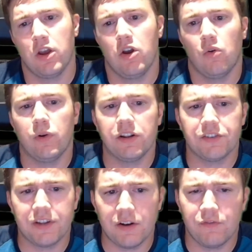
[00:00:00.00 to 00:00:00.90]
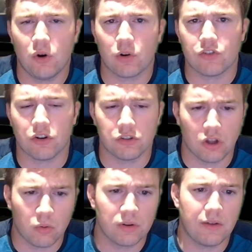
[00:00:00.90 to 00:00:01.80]
We instead focus on
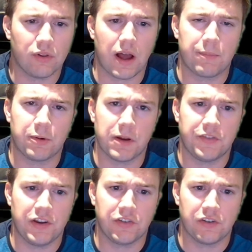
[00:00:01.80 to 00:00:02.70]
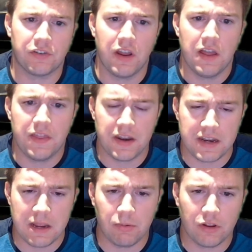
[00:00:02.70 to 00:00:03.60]
lower-level optimizations that
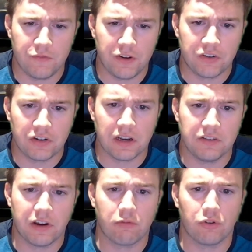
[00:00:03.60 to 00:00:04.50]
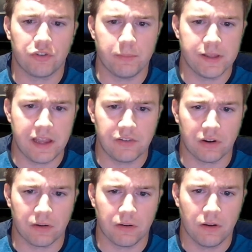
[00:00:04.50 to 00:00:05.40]
enable efficient and general
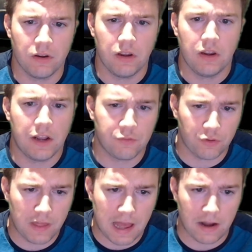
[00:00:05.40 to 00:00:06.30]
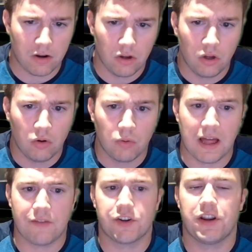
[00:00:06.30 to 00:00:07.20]
simulation. And for that, we'll
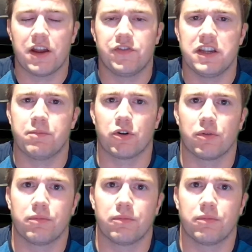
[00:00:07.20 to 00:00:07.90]
have to dive deeper.